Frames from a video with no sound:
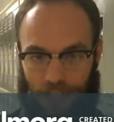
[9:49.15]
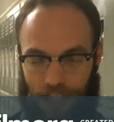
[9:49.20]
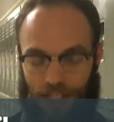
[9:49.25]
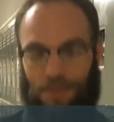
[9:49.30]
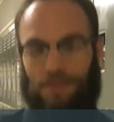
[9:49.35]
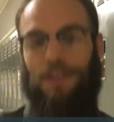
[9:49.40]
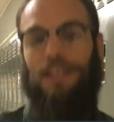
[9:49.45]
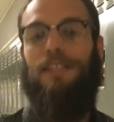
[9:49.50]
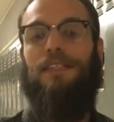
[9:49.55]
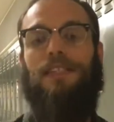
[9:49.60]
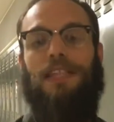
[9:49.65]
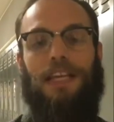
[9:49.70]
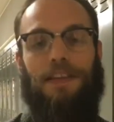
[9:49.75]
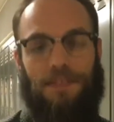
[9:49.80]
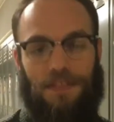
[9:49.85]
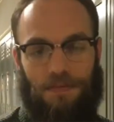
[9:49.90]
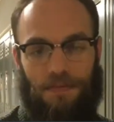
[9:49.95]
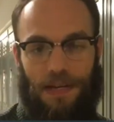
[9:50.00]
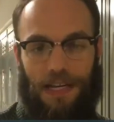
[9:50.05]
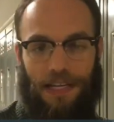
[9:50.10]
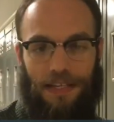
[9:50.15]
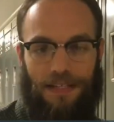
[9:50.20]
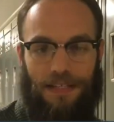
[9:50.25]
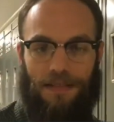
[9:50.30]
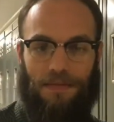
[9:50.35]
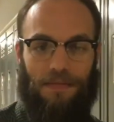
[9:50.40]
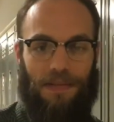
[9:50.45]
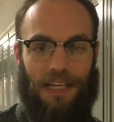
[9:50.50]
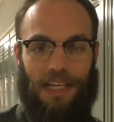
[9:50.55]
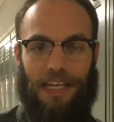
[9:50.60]
give a safe space
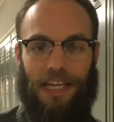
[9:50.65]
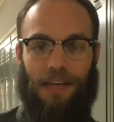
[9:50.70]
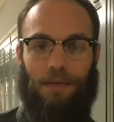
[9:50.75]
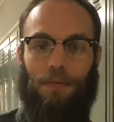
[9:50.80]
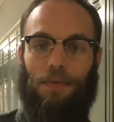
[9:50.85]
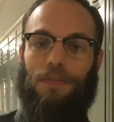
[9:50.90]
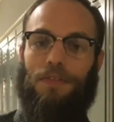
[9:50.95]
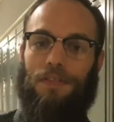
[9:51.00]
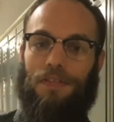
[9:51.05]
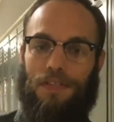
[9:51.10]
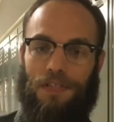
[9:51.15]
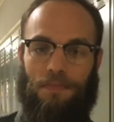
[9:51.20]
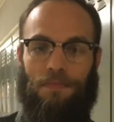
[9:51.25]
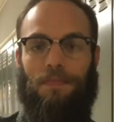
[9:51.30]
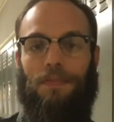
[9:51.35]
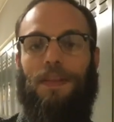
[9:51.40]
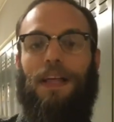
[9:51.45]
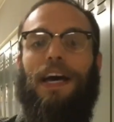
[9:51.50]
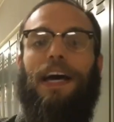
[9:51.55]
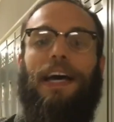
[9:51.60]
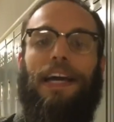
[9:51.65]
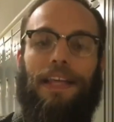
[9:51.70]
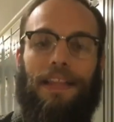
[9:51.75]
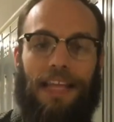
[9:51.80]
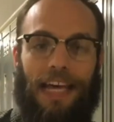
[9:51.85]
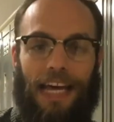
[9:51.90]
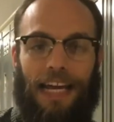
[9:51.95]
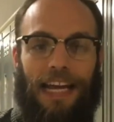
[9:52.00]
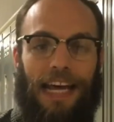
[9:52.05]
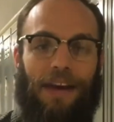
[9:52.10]
and being able to supply
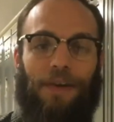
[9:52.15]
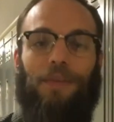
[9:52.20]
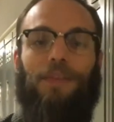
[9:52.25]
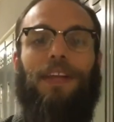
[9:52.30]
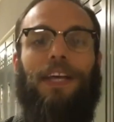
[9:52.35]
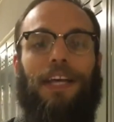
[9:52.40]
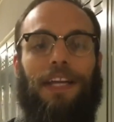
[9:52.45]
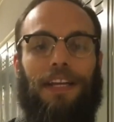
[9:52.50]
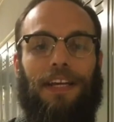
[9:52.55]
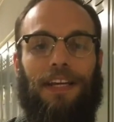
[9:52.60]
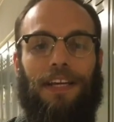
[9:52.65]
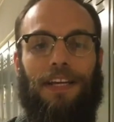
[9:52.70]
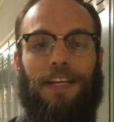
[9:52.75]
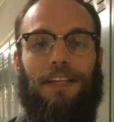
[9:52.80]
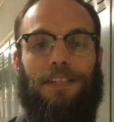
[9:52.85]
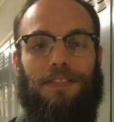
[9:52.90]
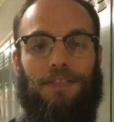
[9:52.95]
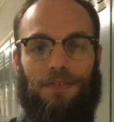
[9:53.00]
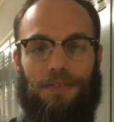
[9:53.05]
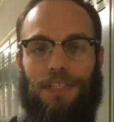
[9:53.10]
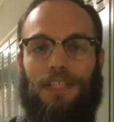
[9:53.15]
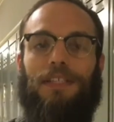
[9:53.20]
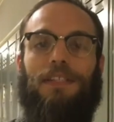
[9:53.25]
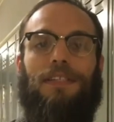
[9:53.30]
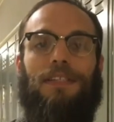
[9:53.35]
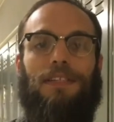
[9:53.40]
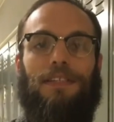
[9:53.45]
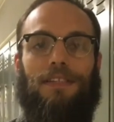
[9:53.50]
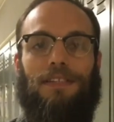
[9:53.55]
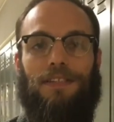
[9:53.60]
that outlet to
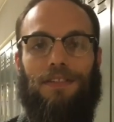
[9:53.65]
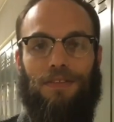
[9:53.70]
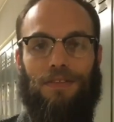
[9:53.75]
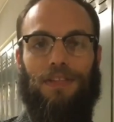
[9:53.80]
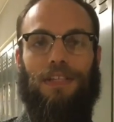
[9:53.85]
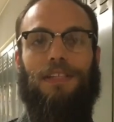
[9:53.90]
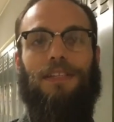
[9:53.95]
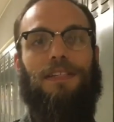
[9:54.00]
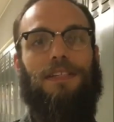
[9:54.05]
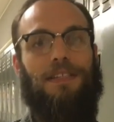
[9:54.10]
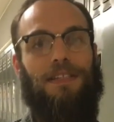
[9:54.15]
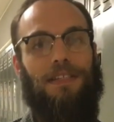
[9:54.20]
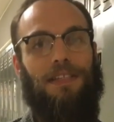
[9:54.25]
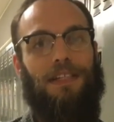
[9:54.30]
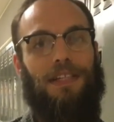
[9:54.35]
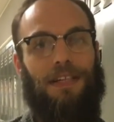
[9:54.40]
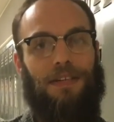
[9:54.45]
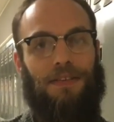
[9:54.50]
these students,